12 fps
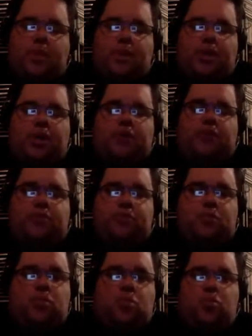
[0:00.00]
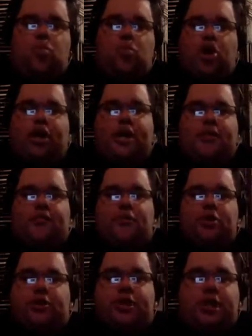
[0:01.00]
they're just working
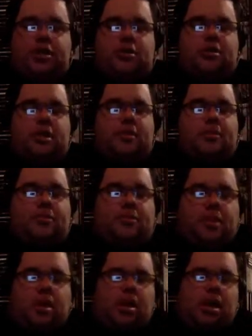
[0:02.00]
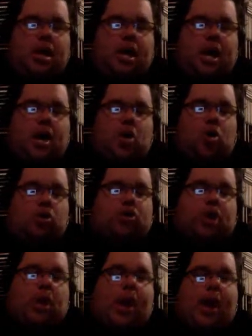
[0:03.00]
through things. Um, also,